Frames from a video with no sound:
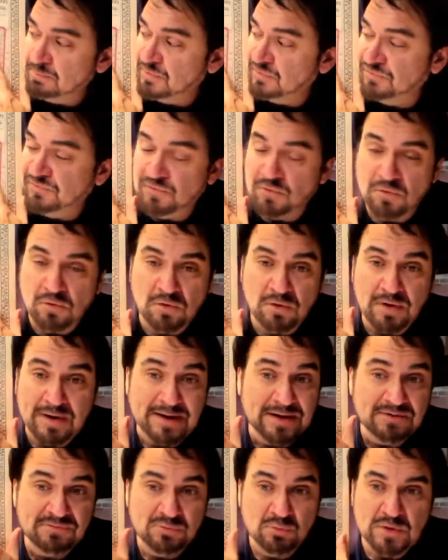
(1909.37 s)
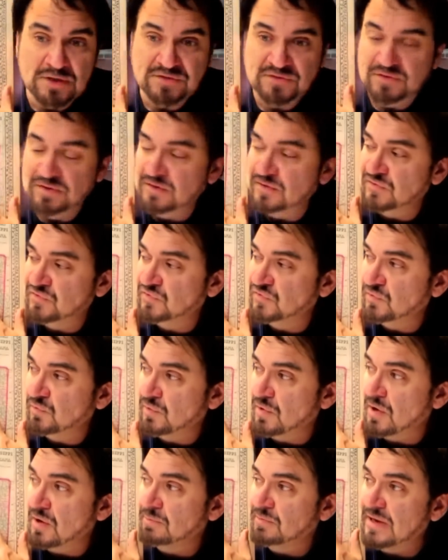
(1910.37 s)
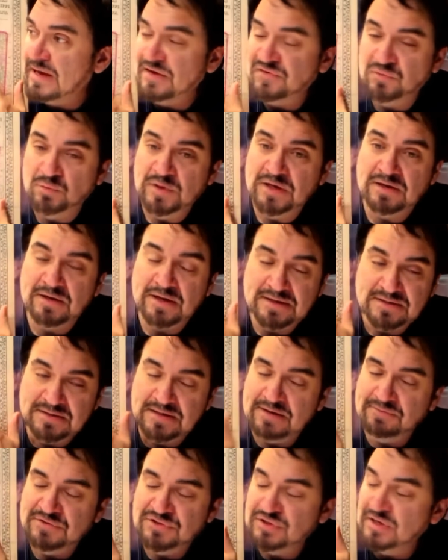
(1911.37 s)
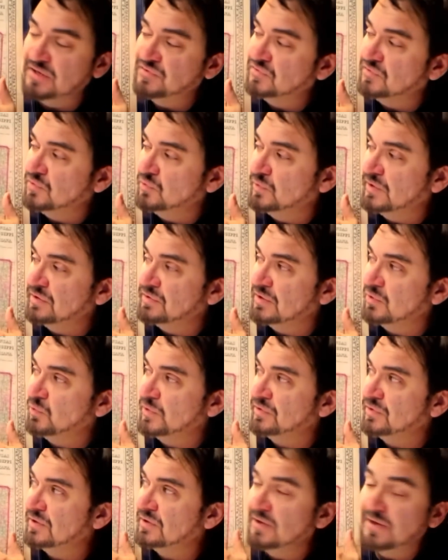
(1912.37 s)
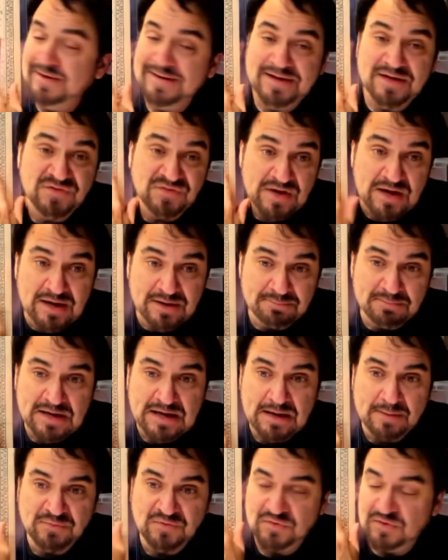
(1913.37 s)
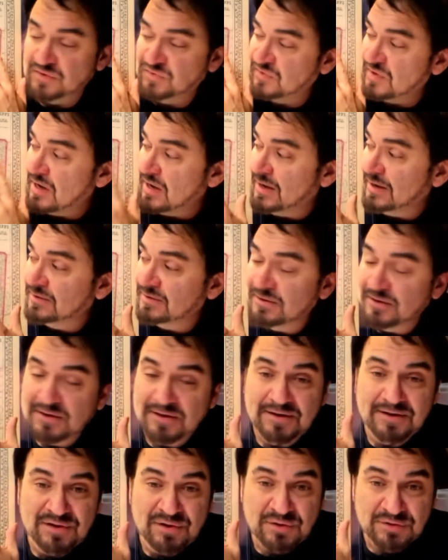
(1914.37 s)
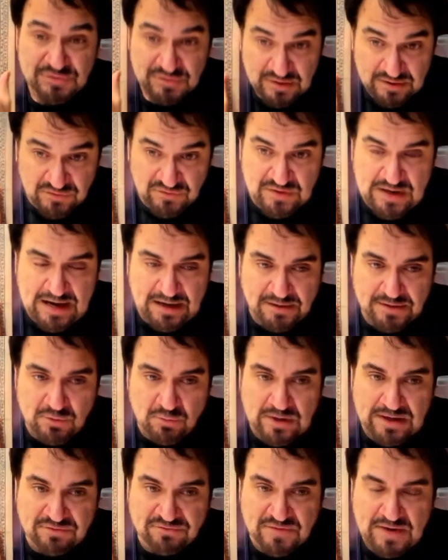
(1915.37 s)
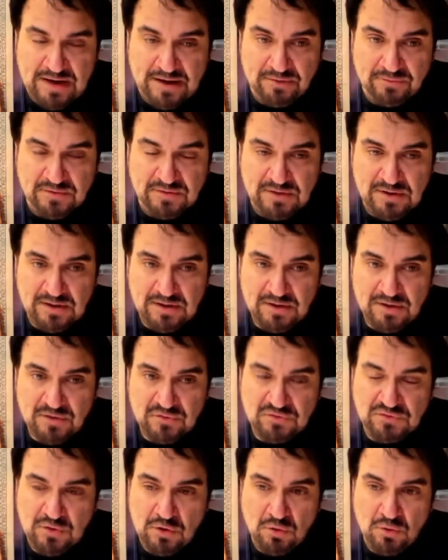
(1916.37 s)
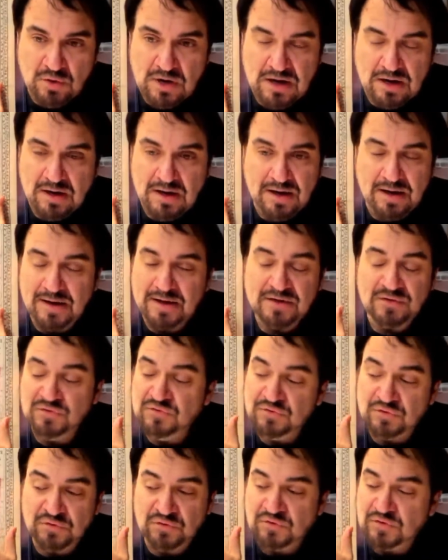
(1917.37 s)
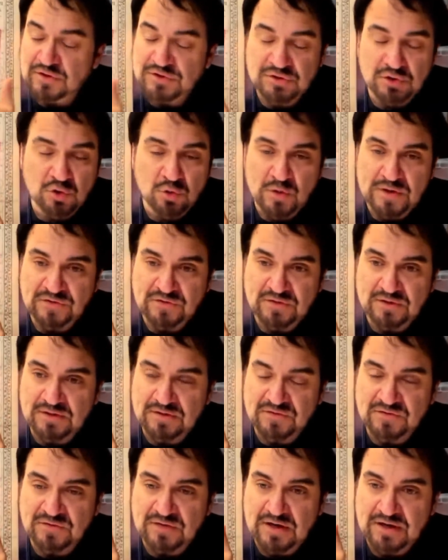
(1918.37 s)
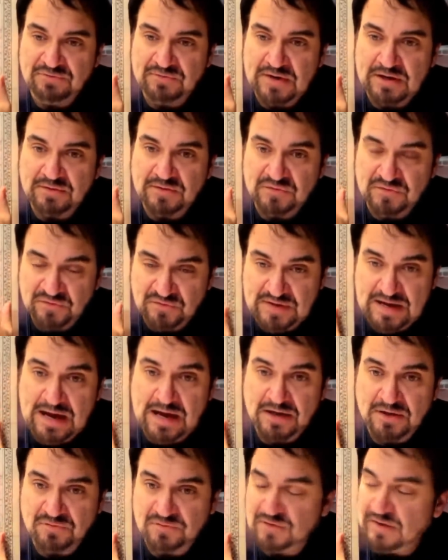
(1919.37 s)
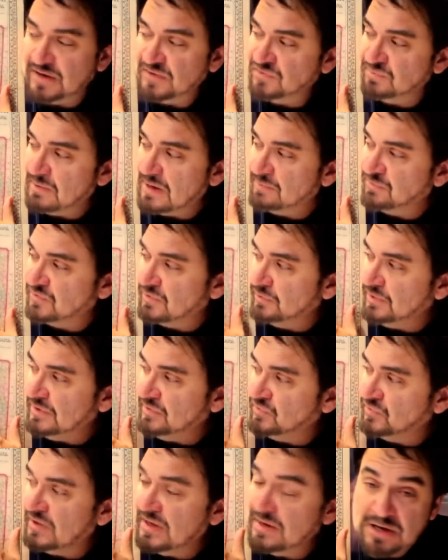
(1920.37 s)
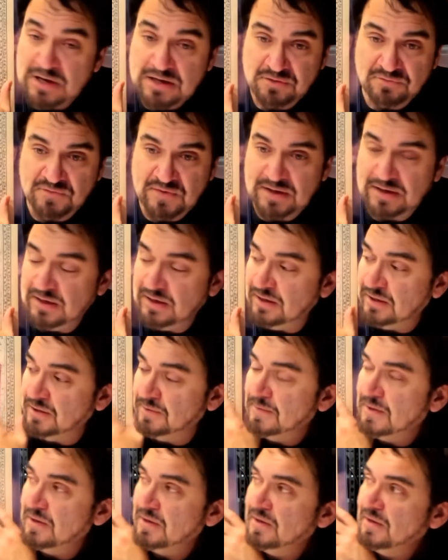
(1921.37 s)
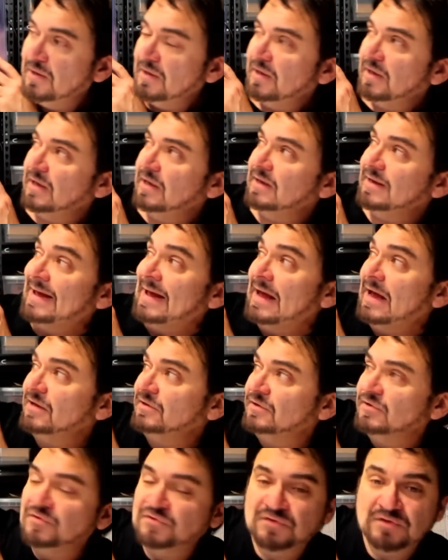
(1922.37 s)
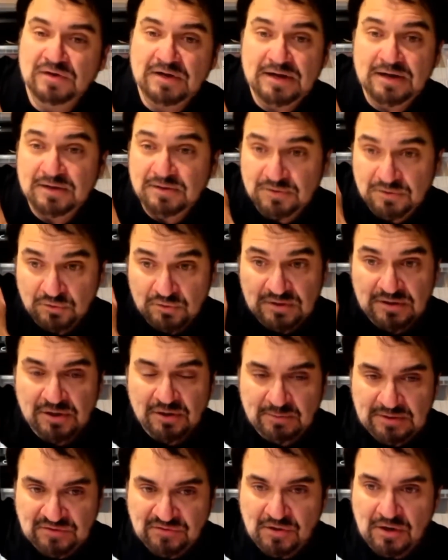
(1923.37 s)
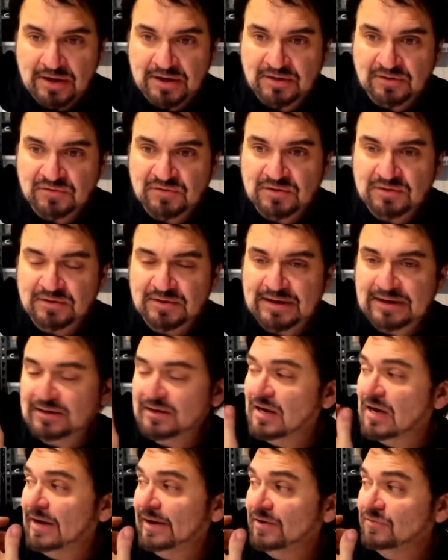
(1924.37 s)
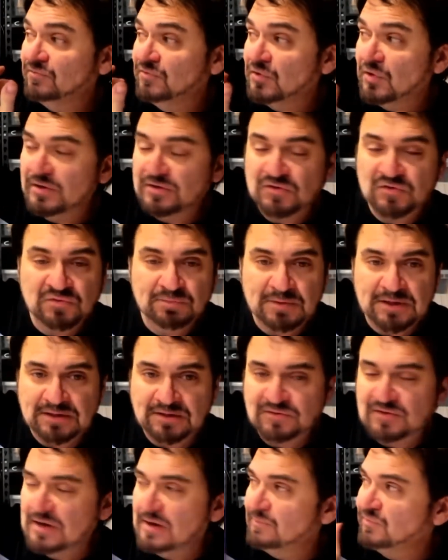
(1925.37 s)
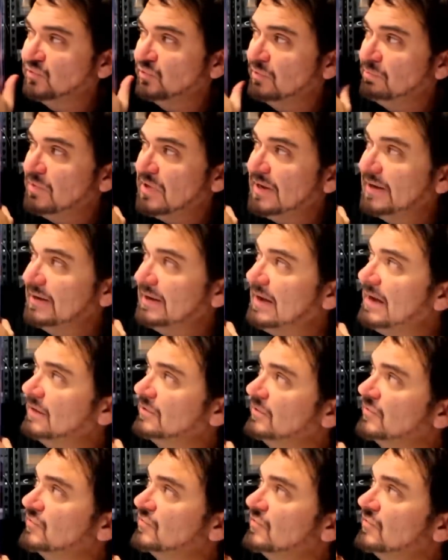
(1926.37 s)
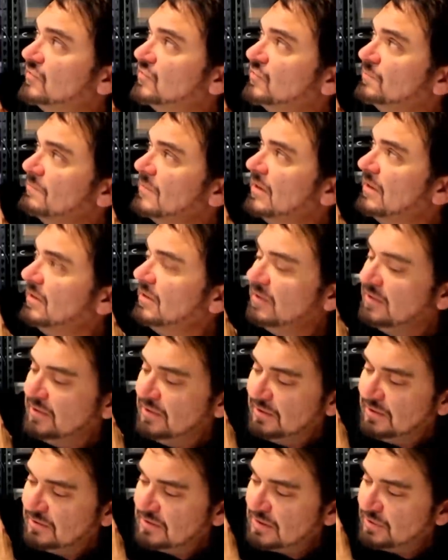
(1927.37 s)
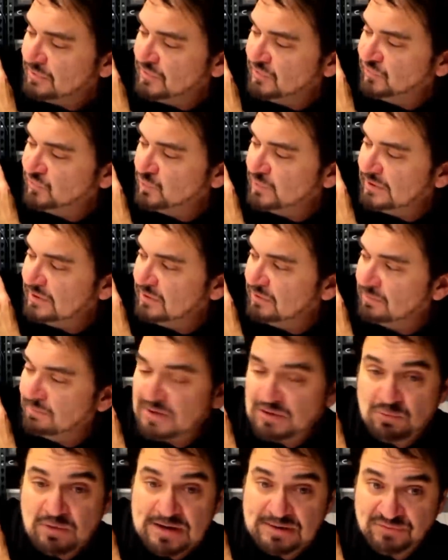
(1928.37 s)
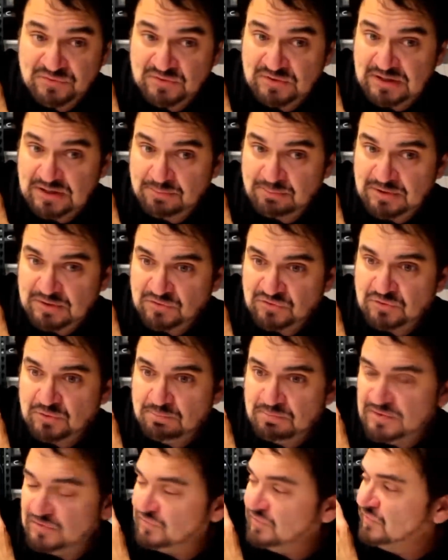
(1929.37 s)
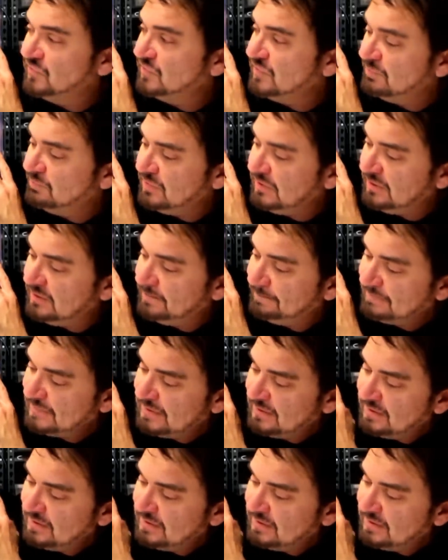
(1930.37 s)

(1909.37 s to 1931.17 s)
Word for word: before I even went to this um, last week, and I didn't have a chance to do anything with it. It's on maps. It's on exactly what I found. So it's just such a coincidence that I found a stack of nice maps. Now these out of a a atlas, and I you can hear me talking to the lady. I've done this many times with buying atlases. Now this one here, my wife's keeping. It's from Mississippi.